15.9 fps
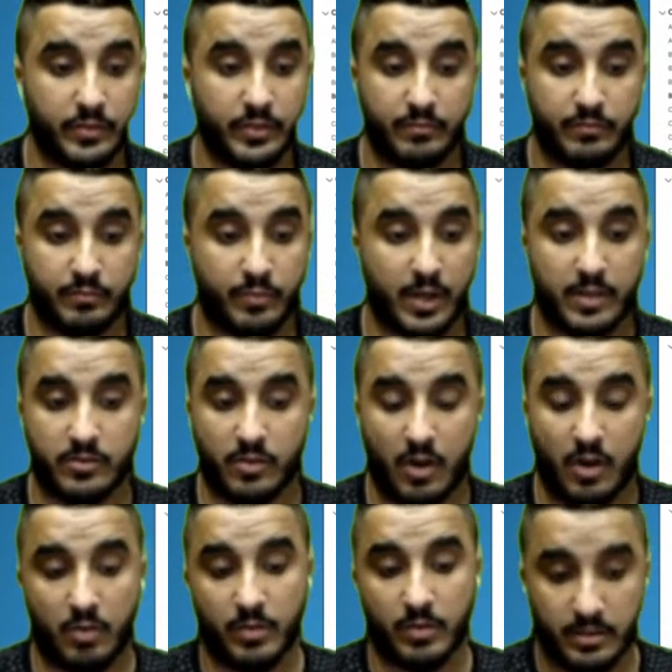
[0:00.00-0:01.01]
buttons are
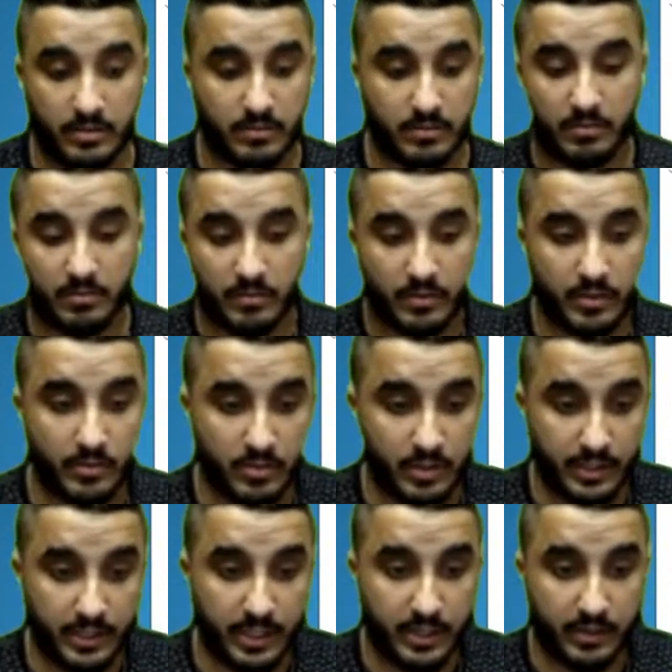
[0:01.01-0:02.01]
always usually
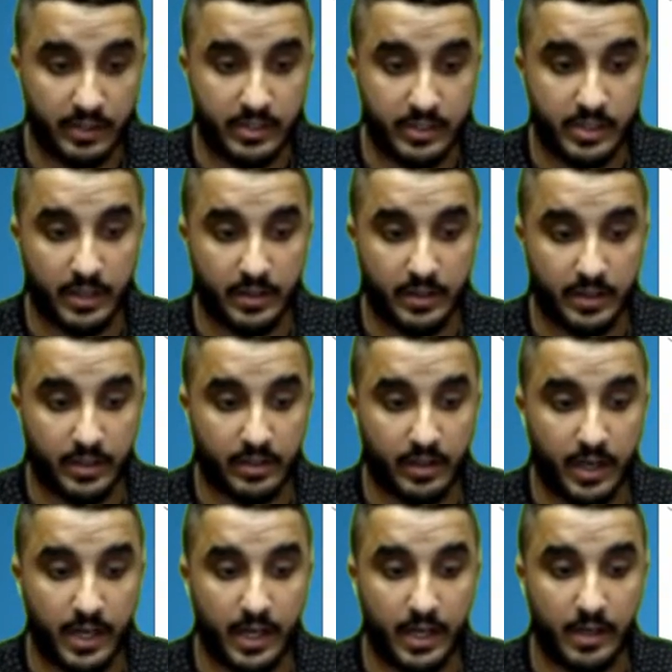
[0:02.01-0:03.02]
near each other.
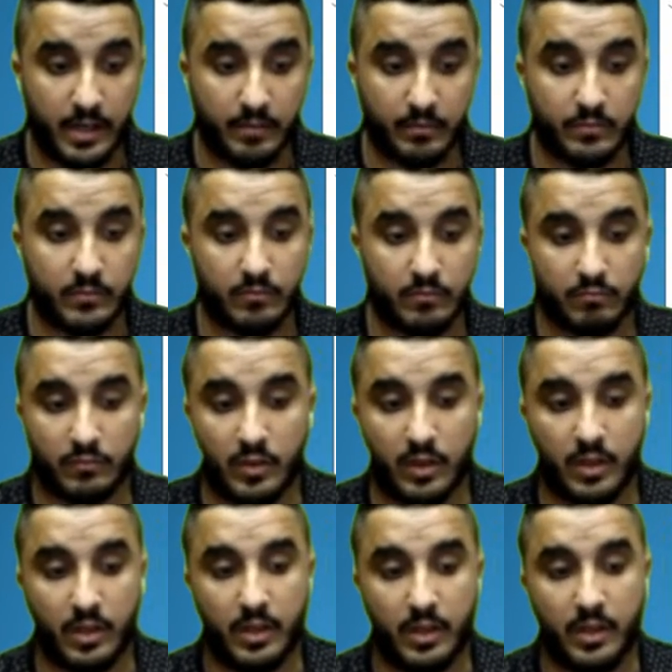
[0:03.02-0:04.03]

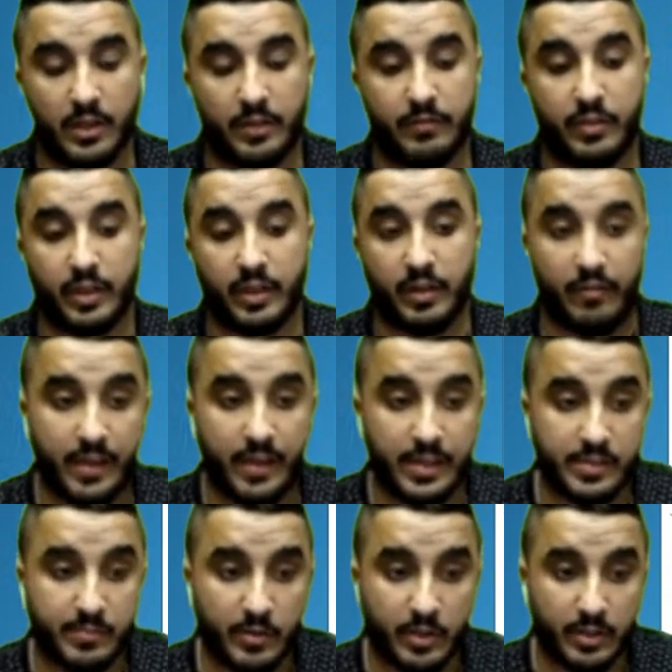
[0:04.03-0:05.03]
If you think of
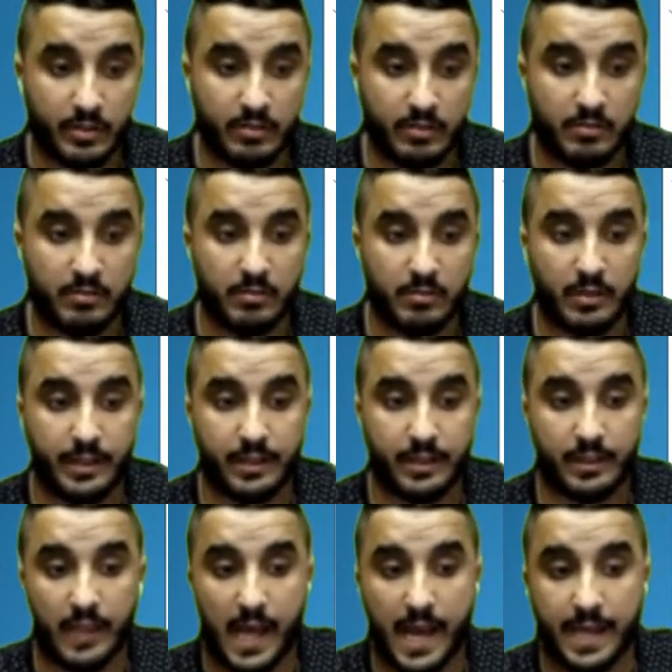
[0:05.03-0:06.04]
Facebook,
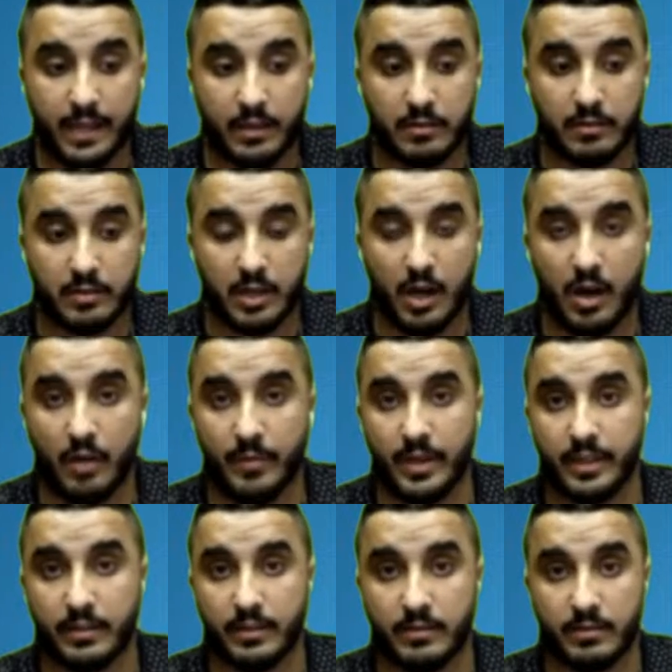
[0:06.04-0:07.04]
like,
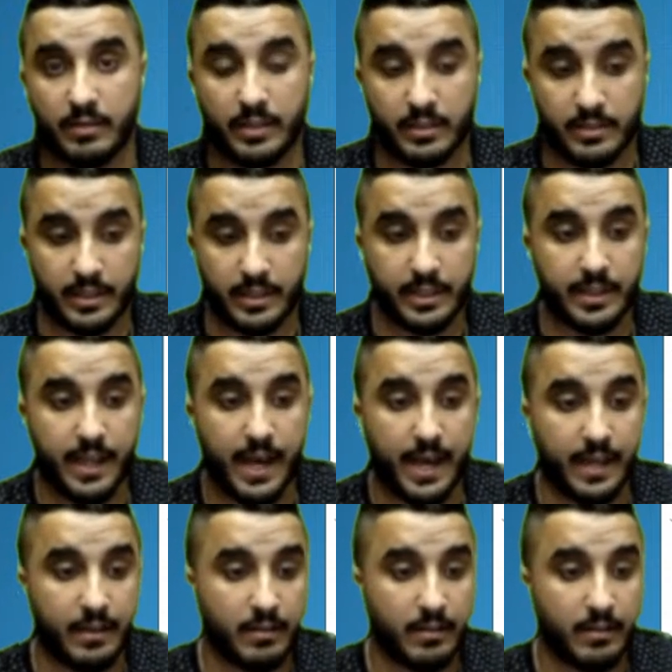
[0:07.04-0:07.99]
comment, things like that.